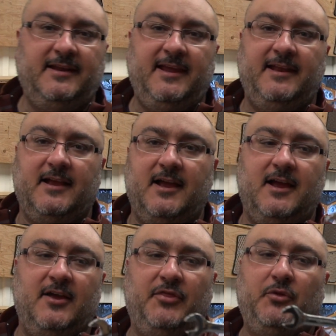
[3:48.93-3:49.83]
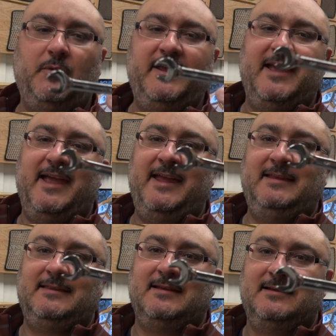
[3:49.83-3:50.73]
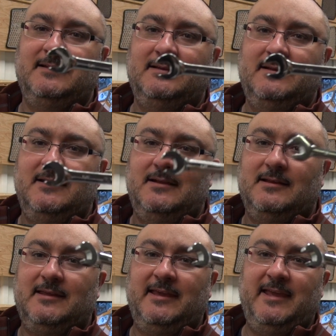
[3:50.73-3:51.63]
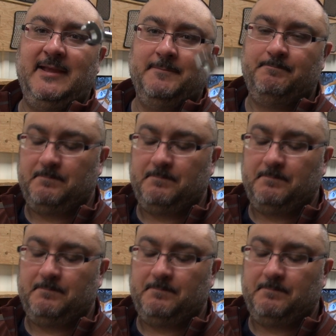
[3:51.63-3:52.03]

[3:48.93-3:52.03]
need a 3/8 key,